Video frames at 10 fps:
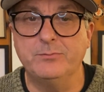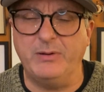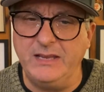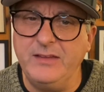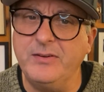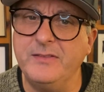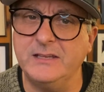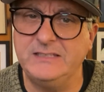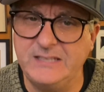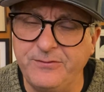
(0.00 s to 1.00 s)
but even
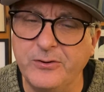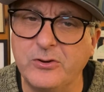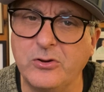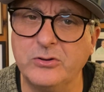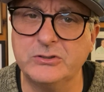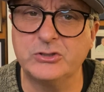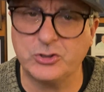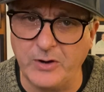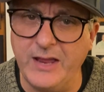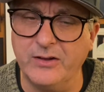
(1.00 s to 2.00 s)
the difficult
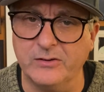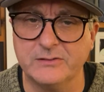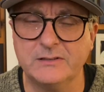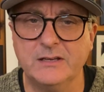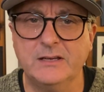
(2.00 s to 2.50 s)
trails